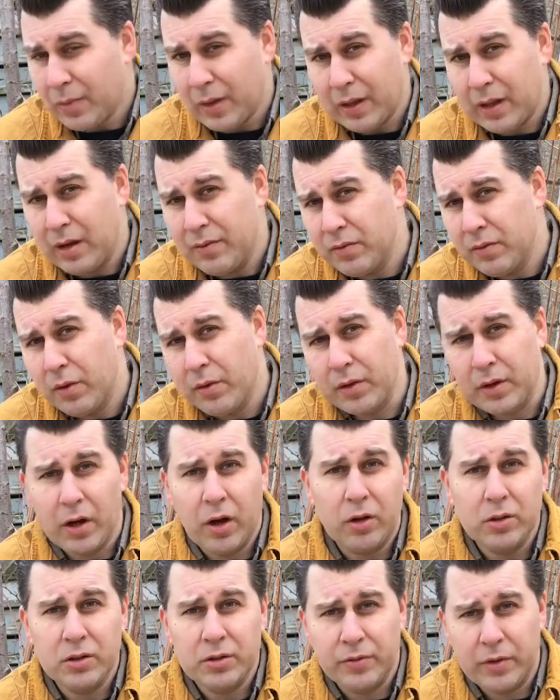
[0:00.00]
even though the
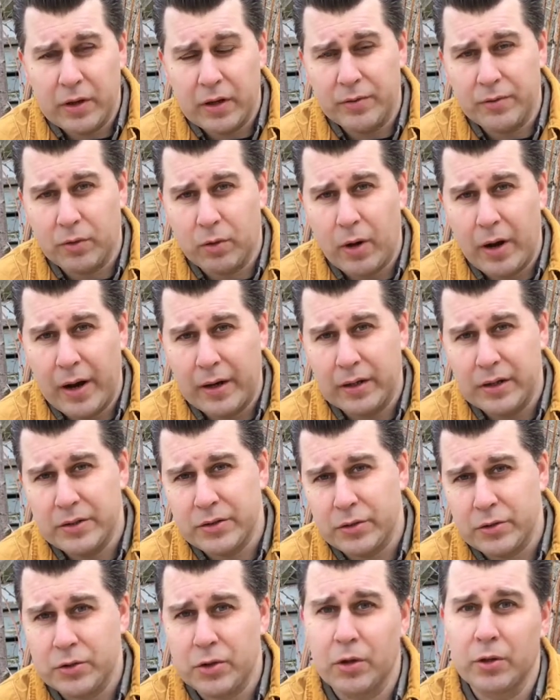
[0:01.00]
cultivated varieties
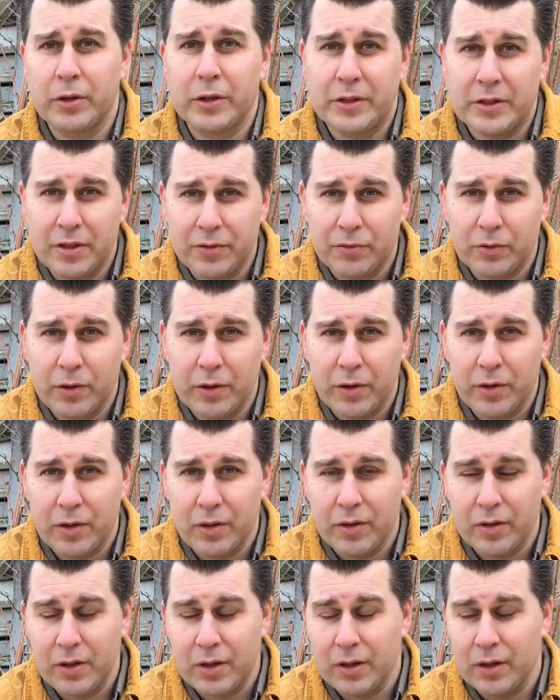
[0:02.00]
are certainly different
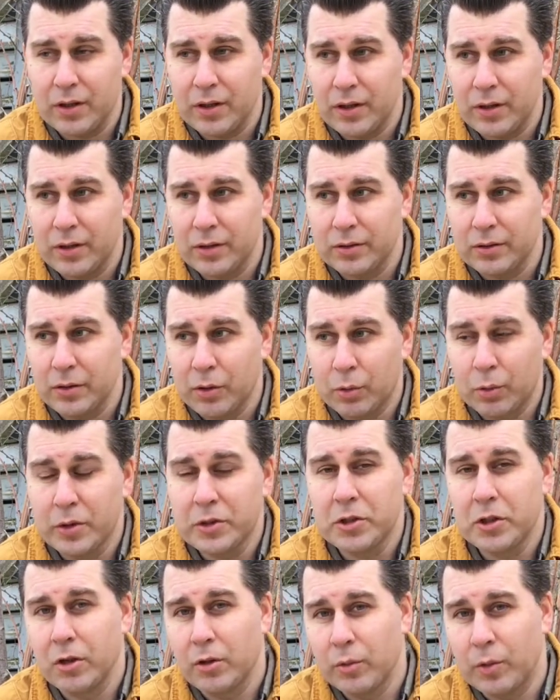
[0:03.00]
than the
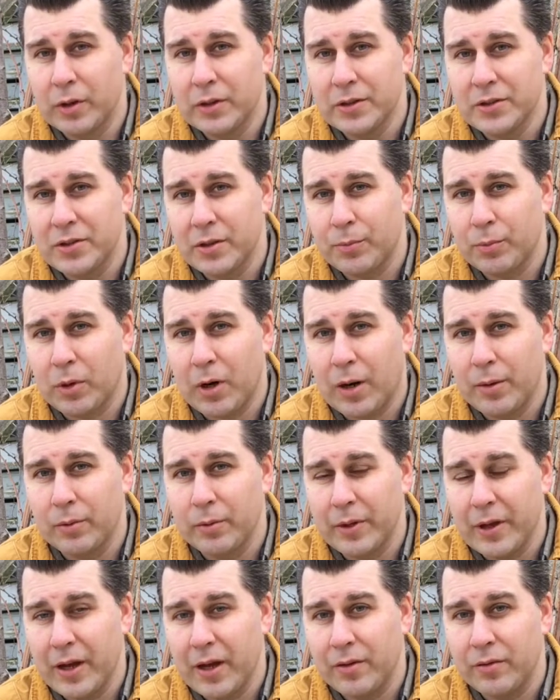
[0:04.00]
original ones that
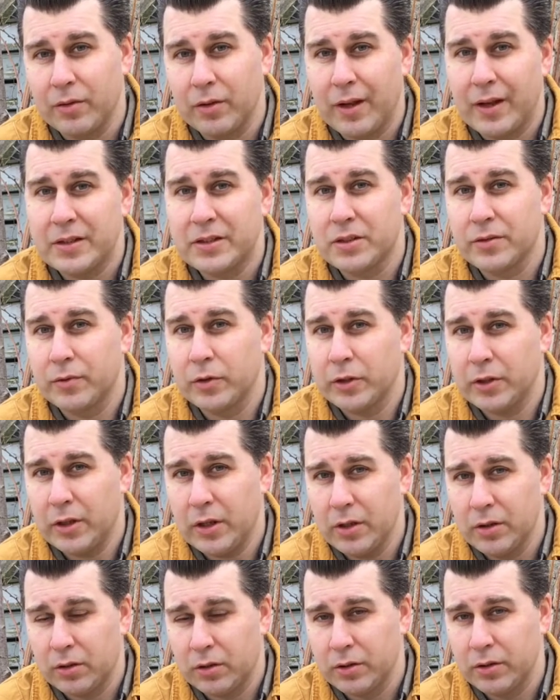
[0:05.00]
probably have less of a
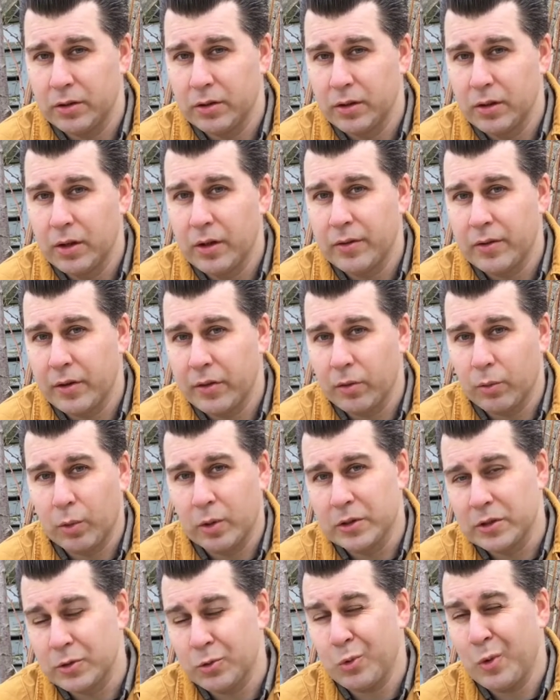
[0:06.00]
yield than the
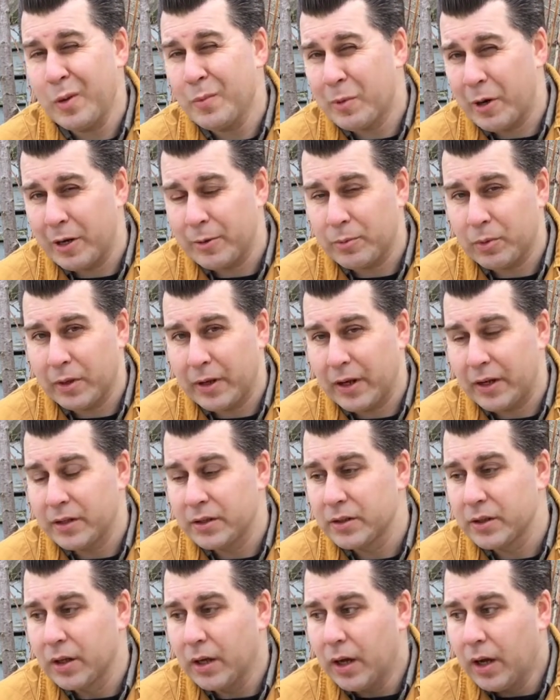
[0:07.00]
ones we might plant,
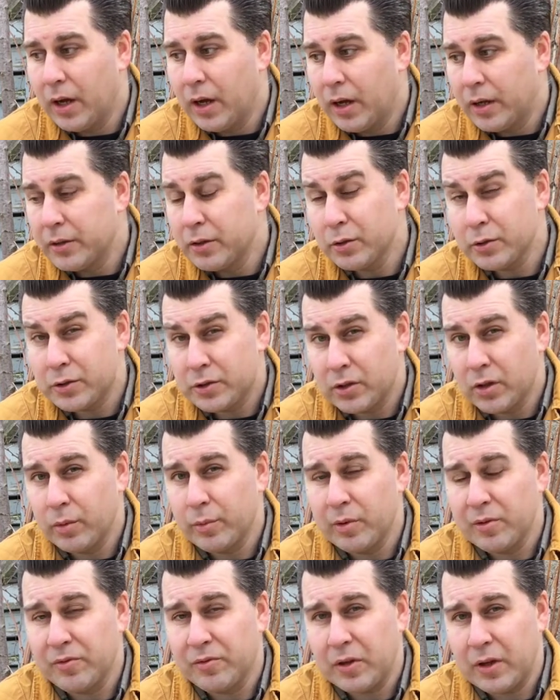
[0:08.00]
you'll still
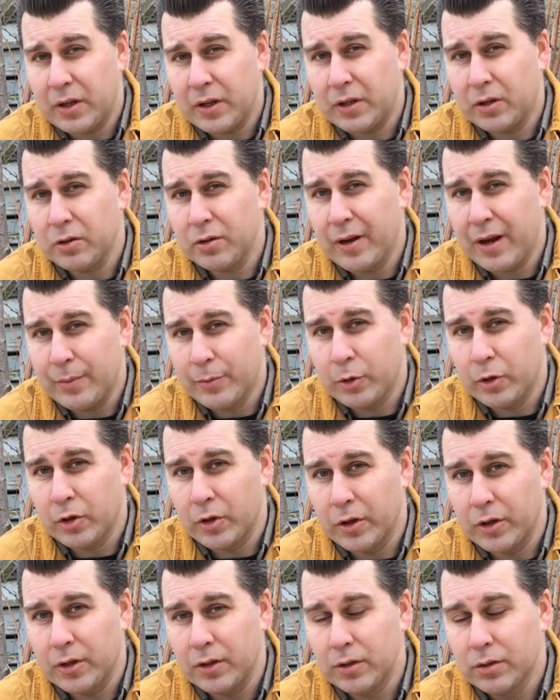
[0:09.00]
be feeding your
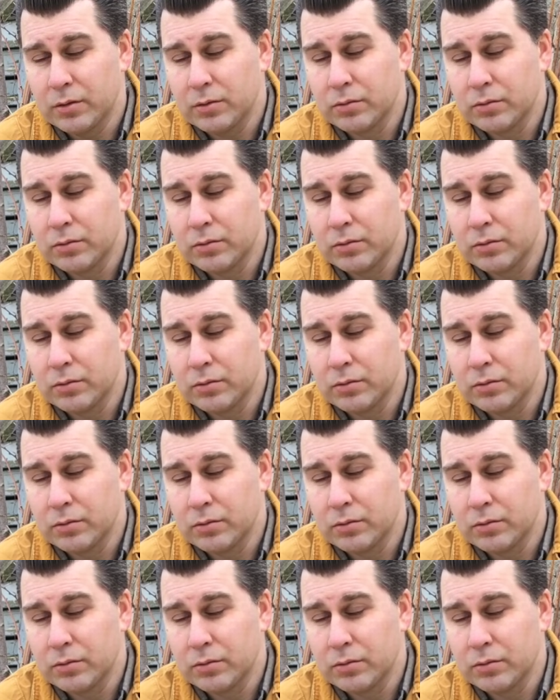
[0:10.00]
neighborhood.